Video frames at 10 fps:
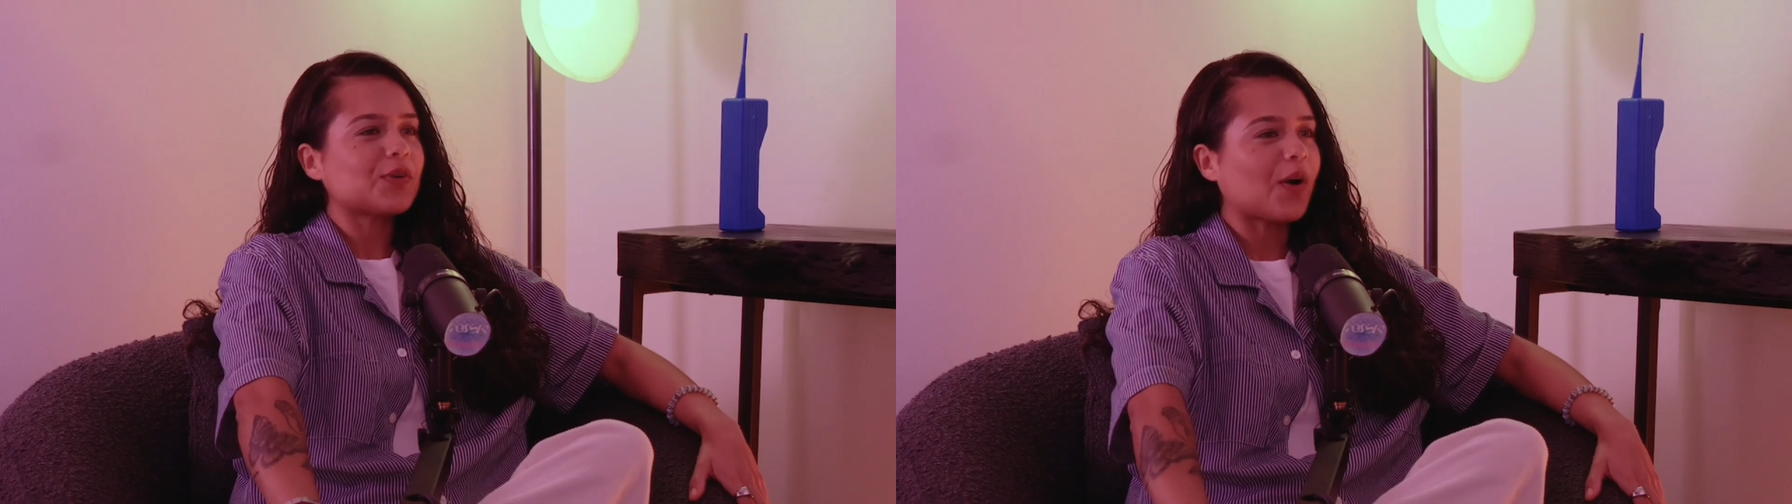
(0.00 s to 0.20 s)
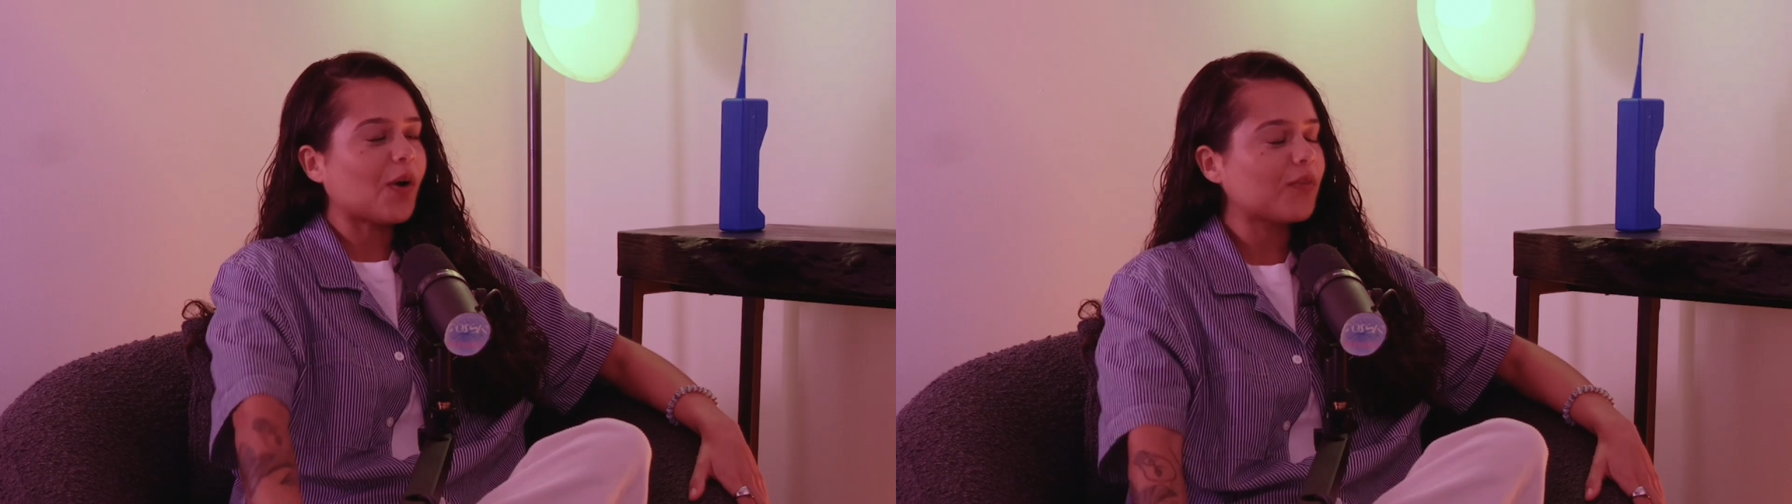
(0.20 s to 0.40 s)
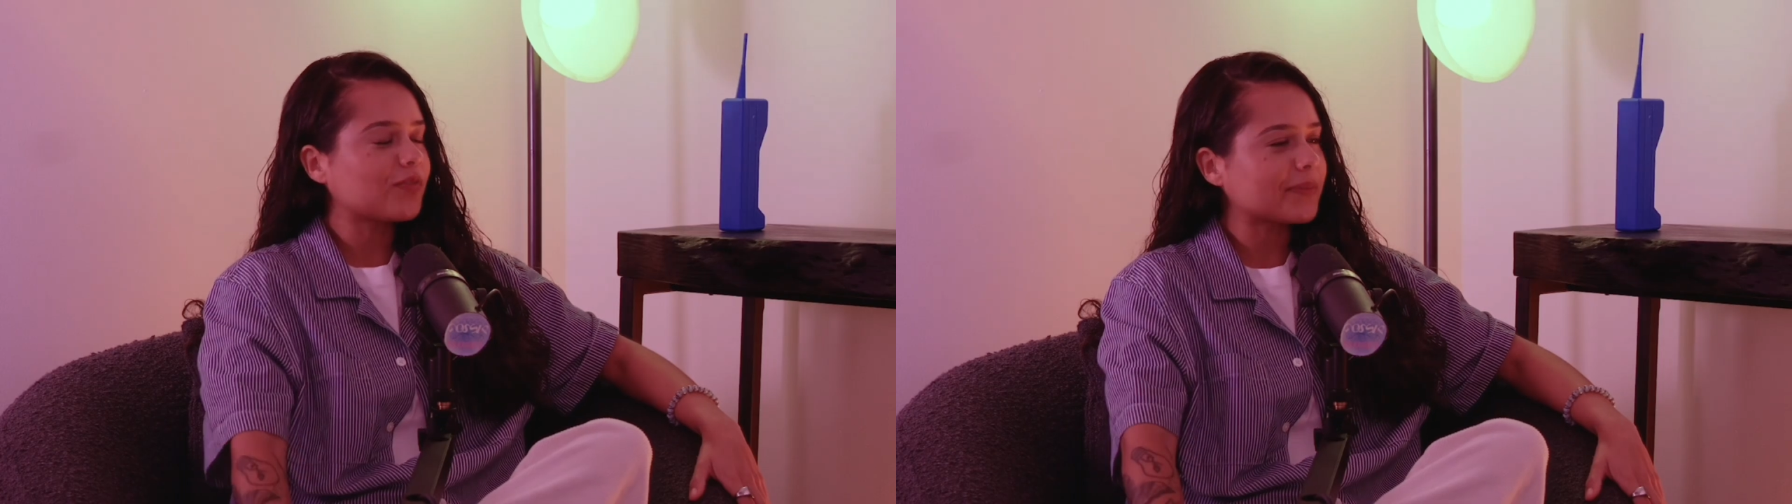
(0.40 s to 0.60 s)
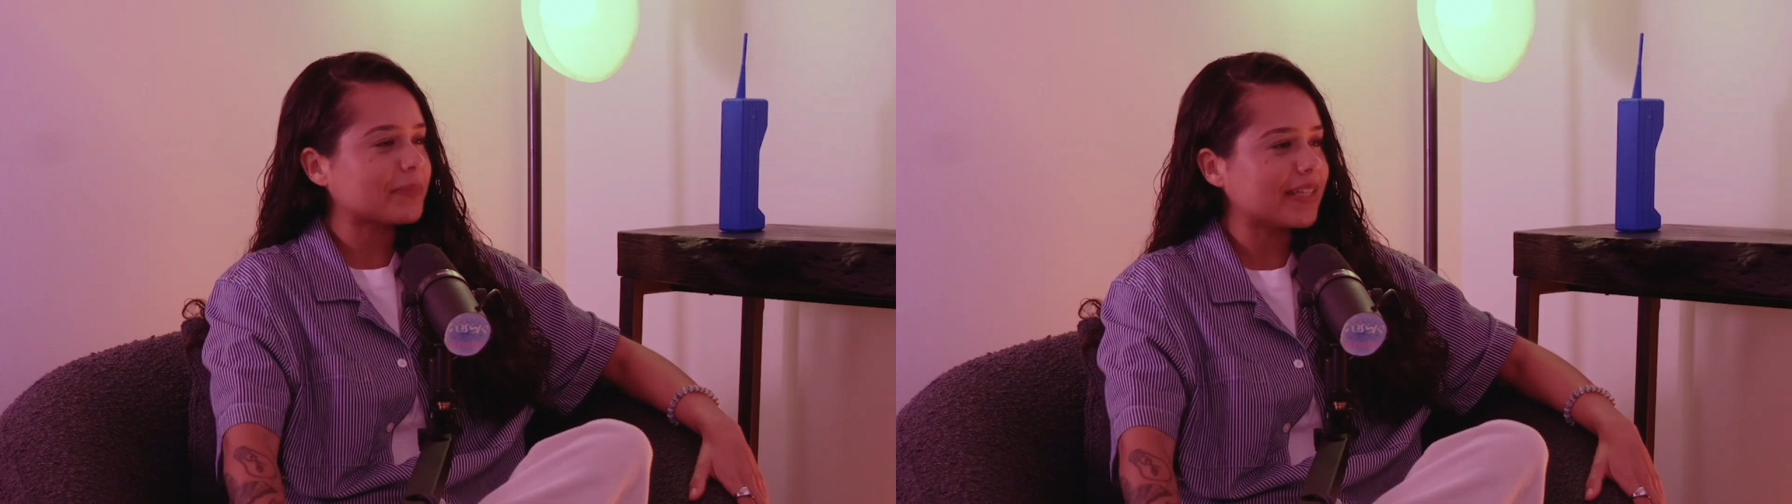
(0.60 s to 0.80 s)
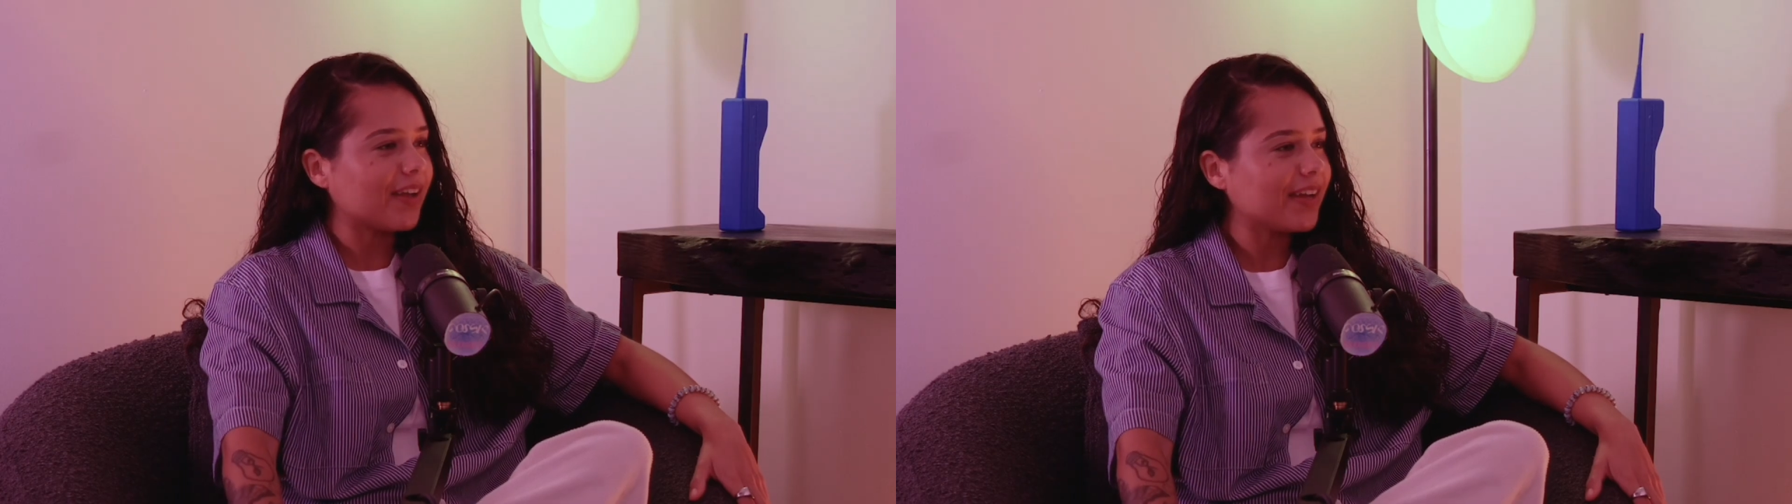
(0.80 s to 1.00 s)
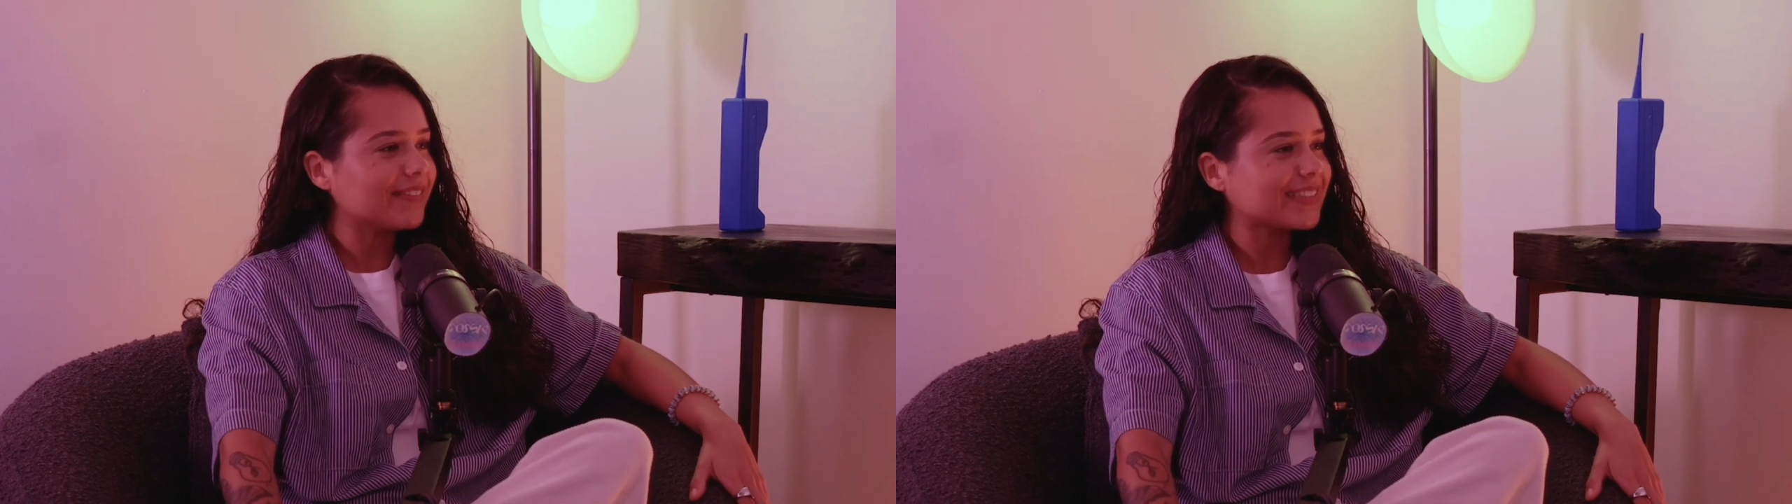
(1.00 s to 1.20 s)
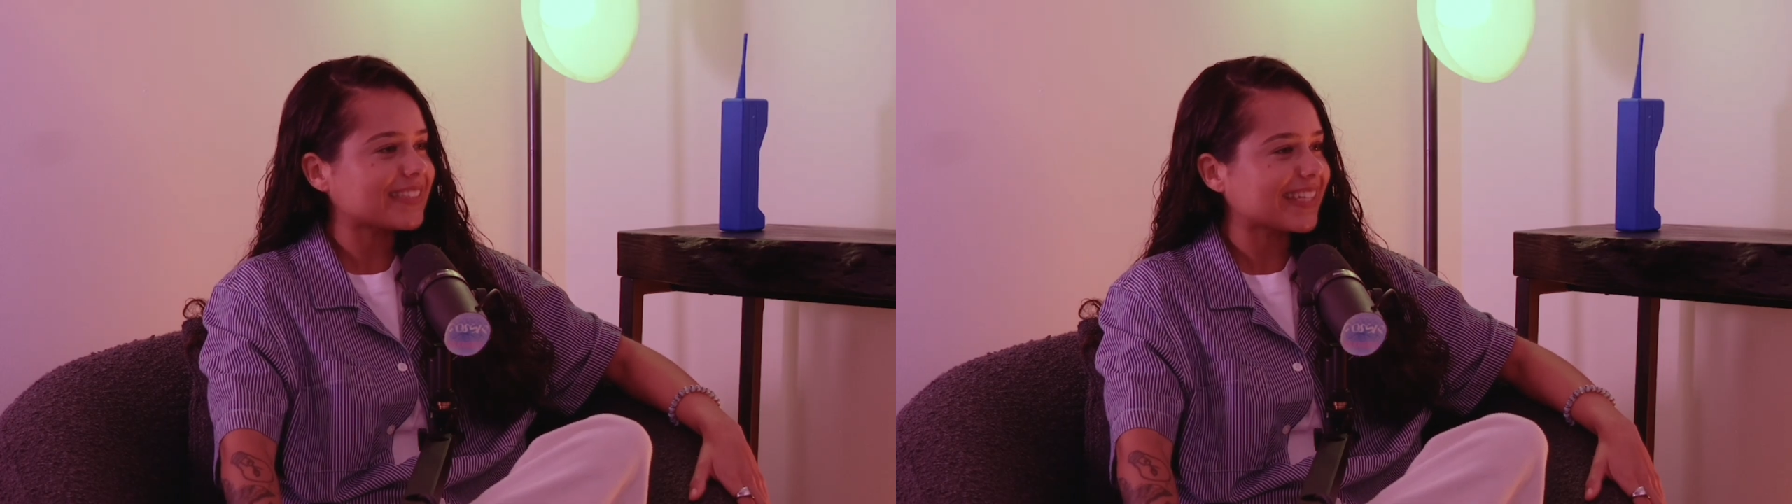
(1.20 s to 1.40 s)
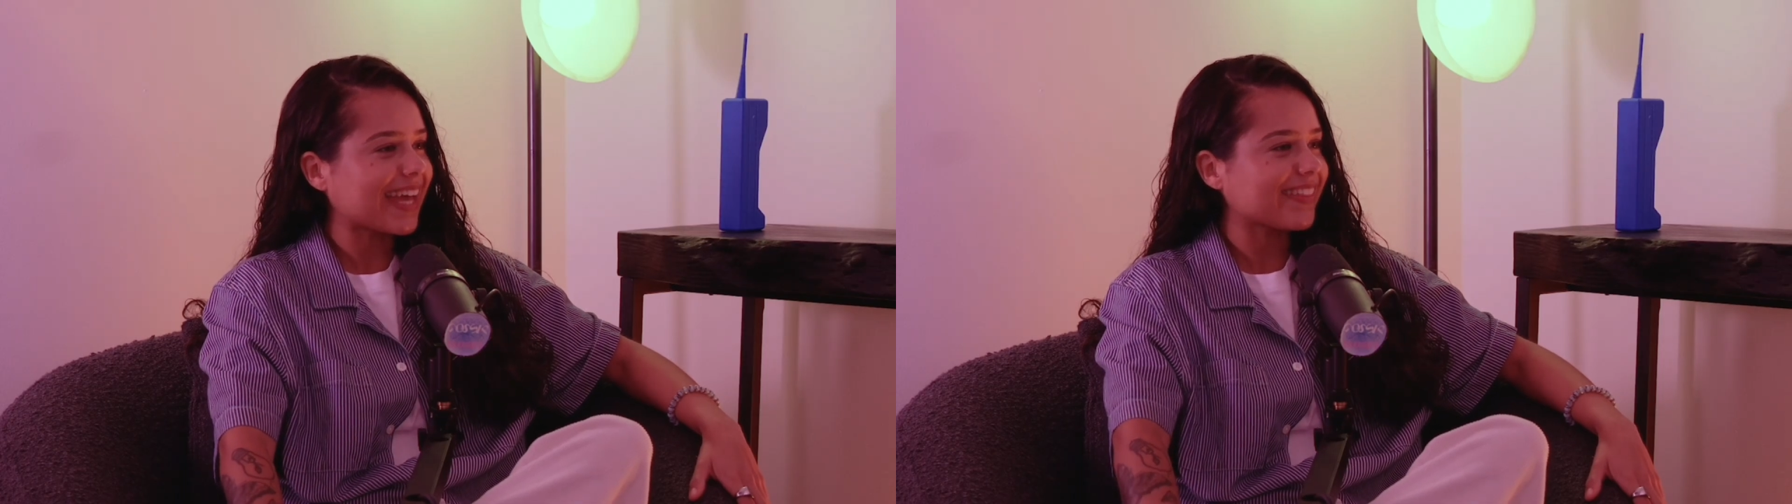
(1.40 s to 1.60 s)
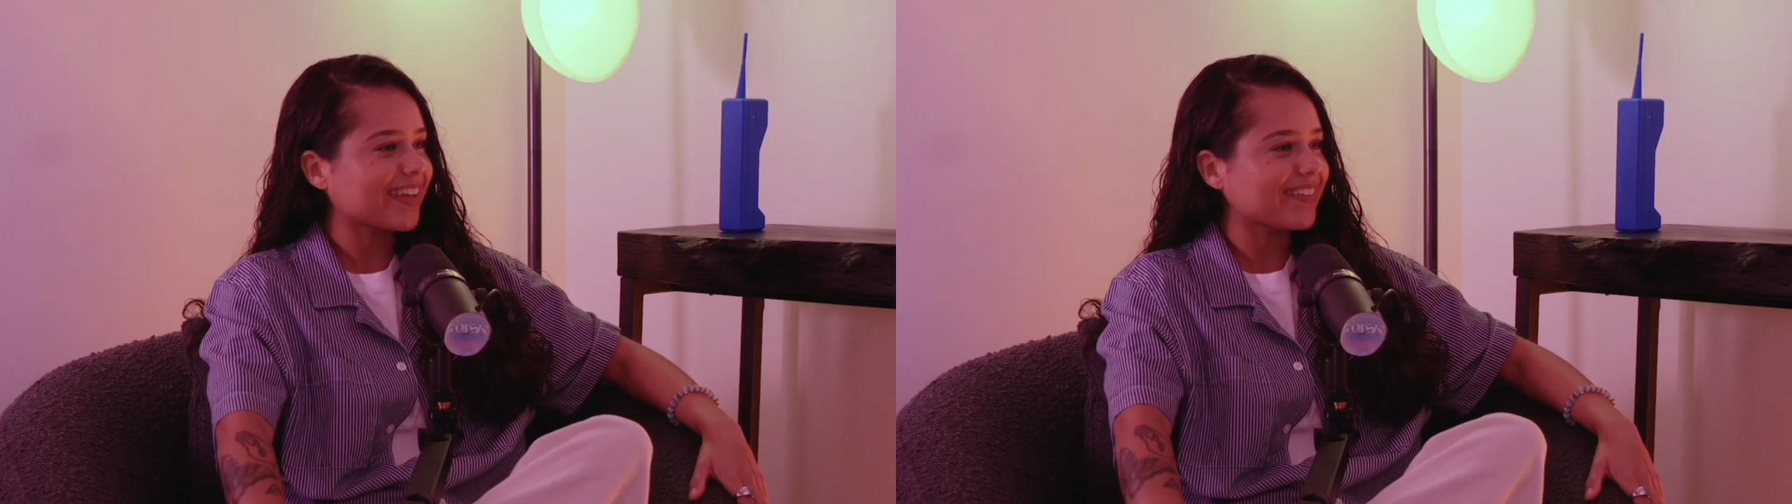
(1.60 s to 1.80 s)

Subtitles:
your whole flipping lives together